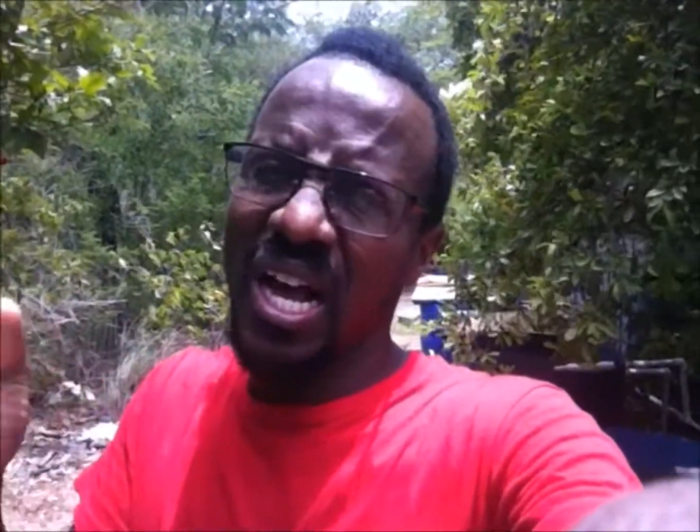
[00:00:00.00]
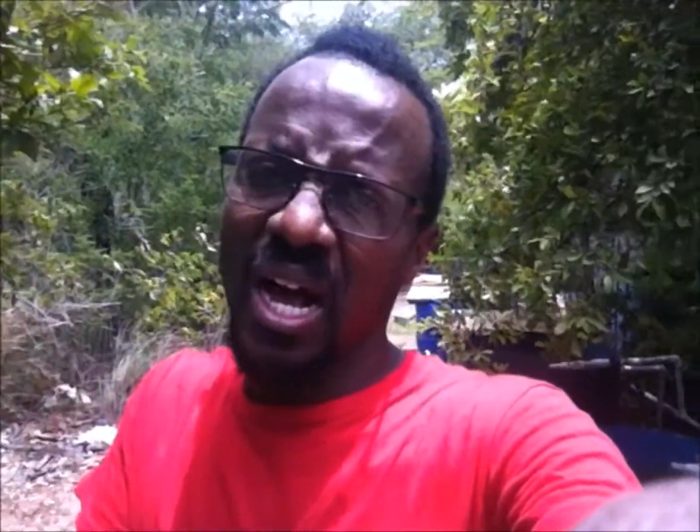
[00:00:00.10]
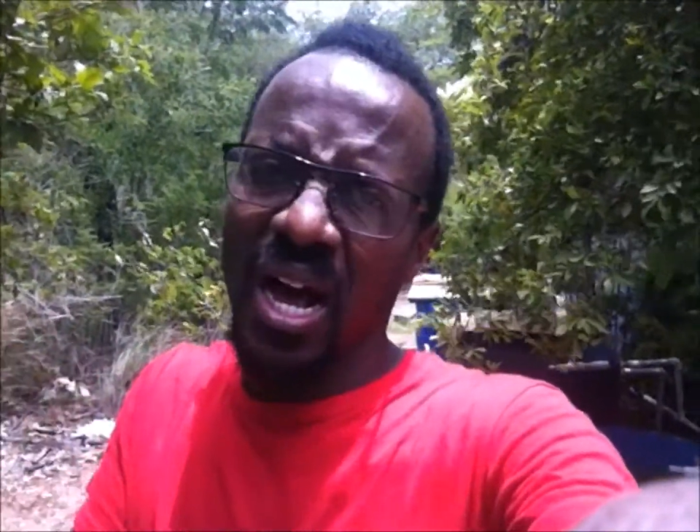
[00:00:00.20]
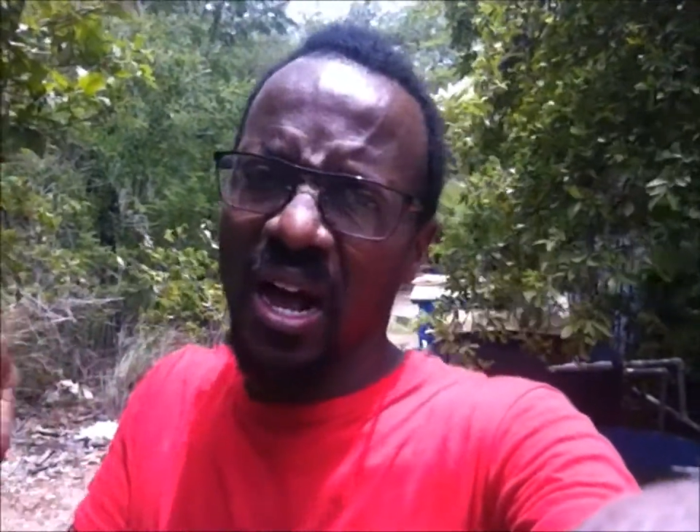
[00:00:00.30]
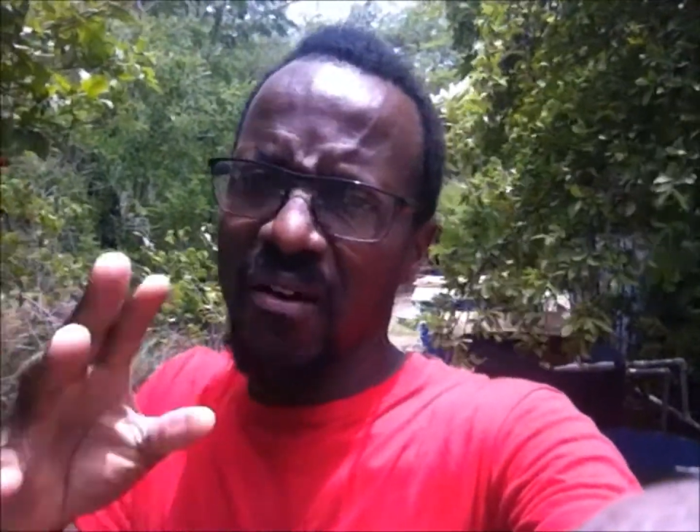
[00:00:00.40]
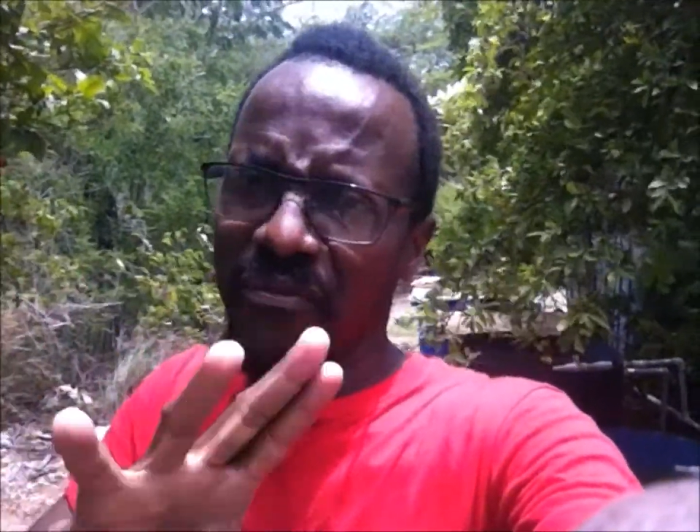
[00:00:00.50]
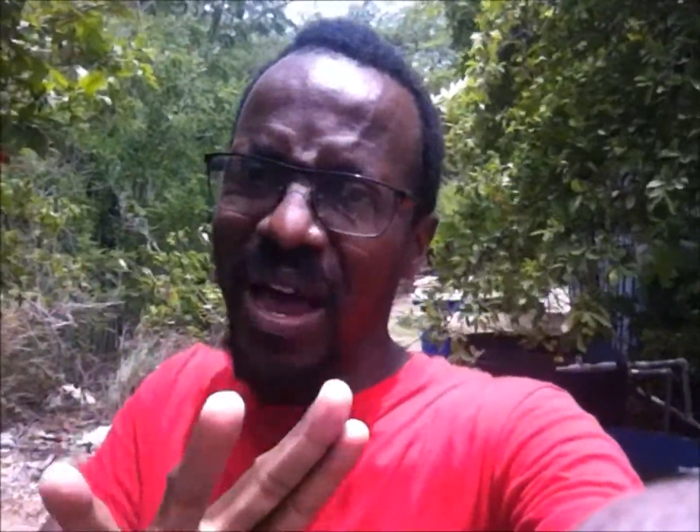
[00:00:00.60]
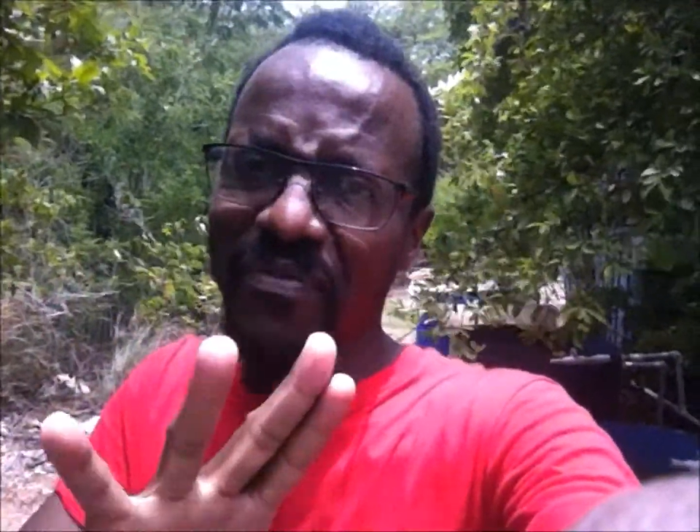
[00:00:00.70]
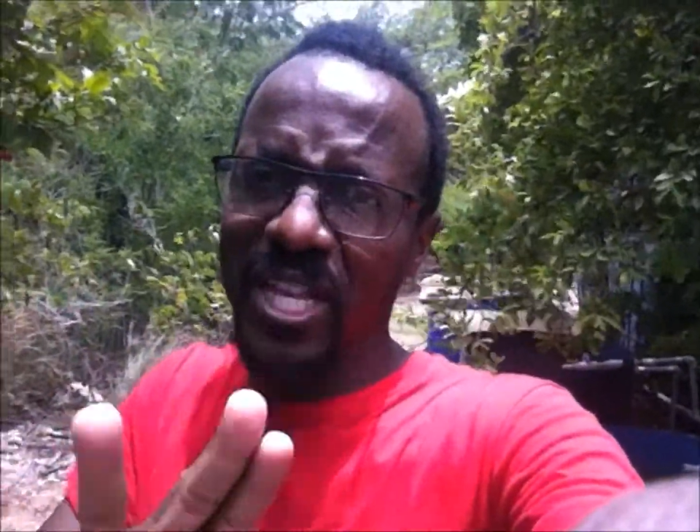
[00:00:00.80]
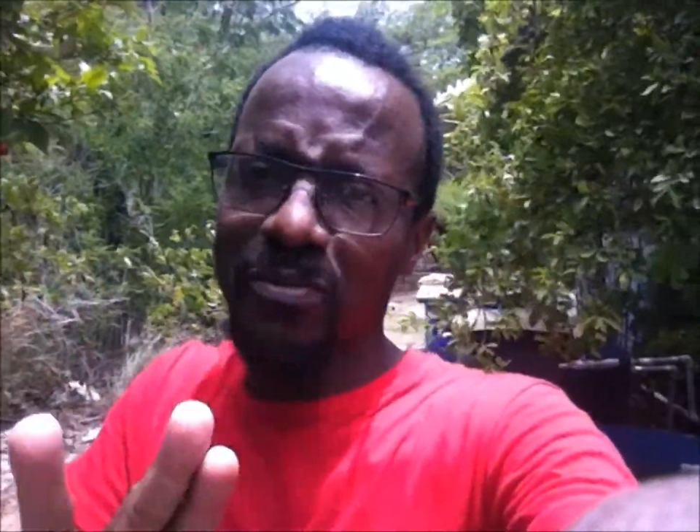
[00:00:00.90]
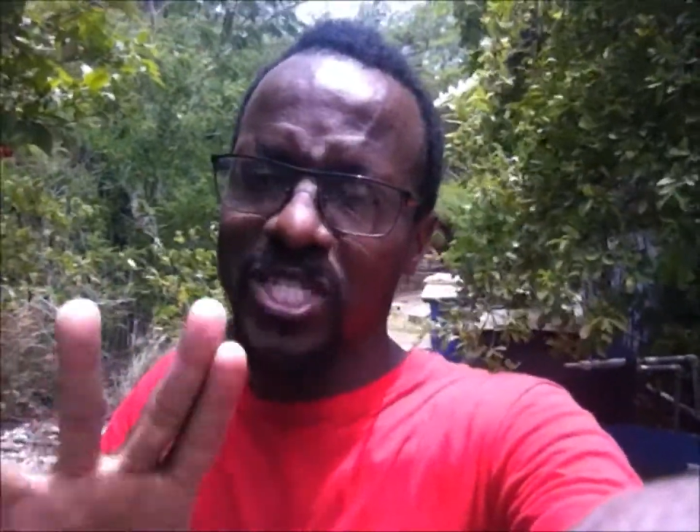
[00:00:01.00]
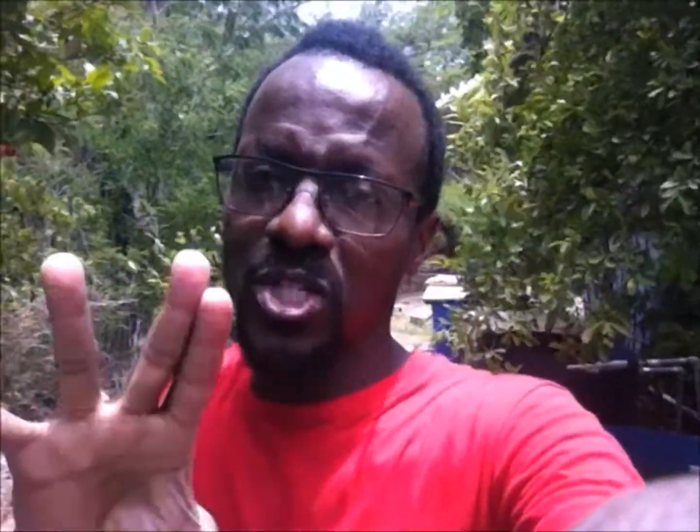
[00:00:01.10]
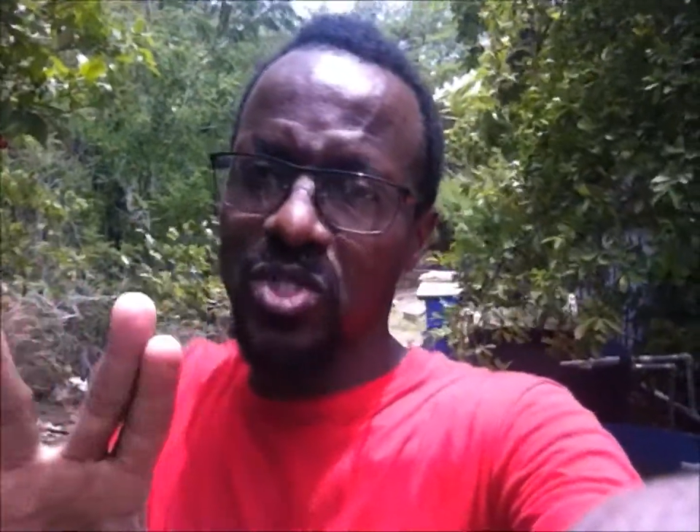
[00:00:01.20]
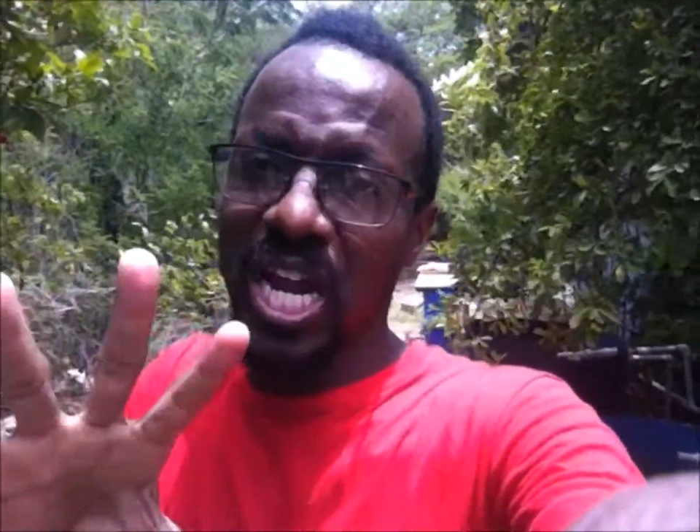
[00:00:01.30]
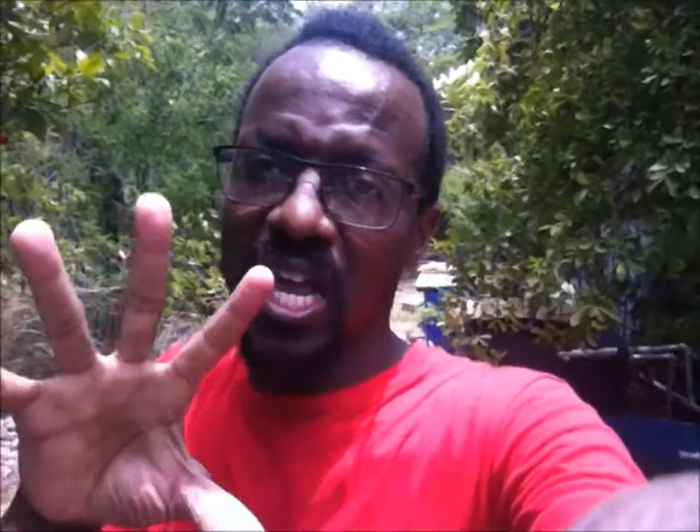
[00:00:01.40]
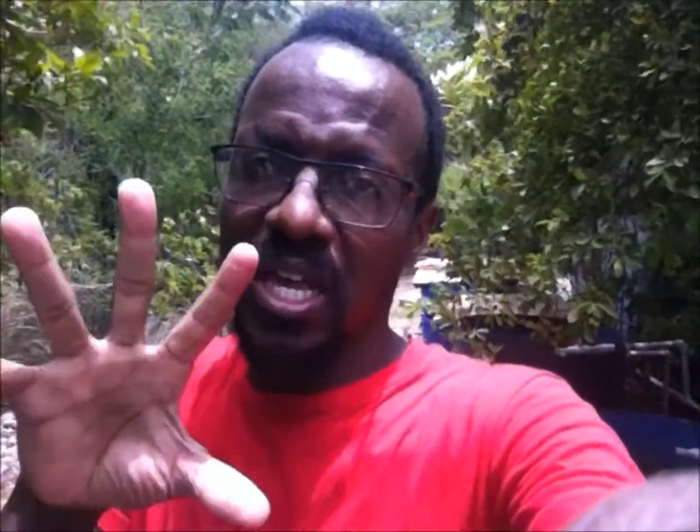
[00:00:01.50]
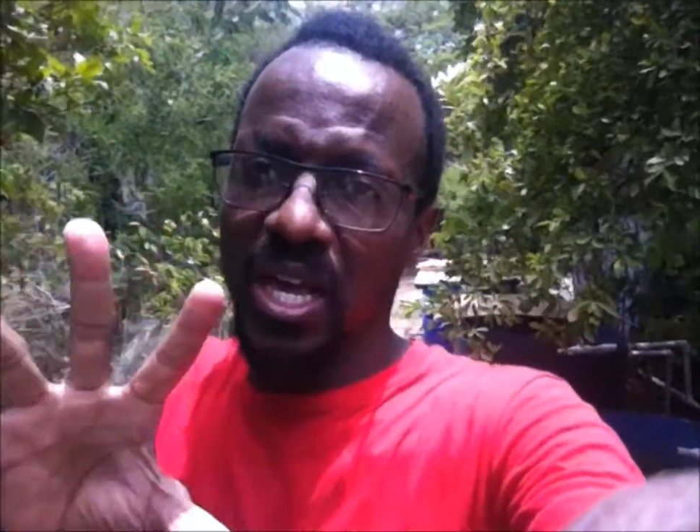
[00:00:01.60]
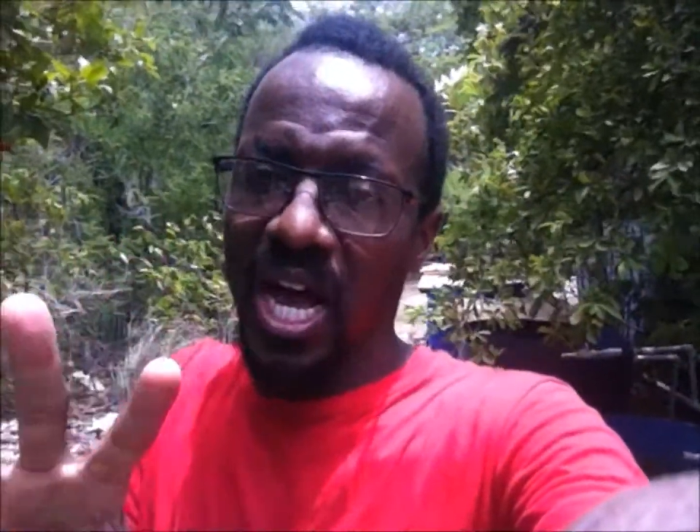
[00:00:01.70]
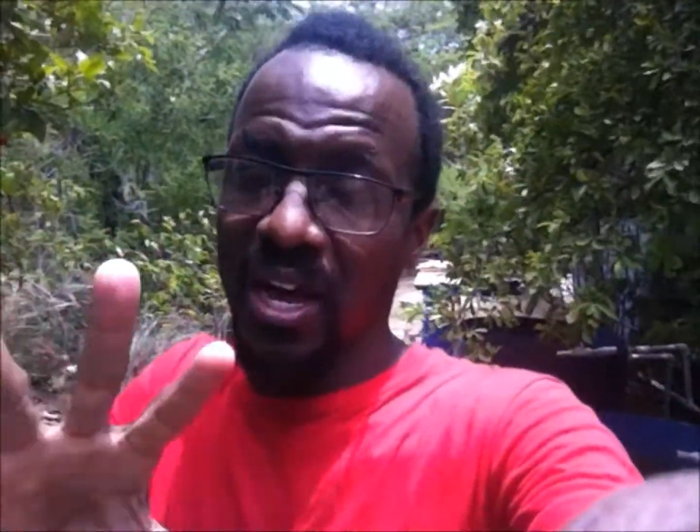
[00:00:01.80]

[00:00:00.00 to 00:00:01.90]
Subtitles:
5 tips in which I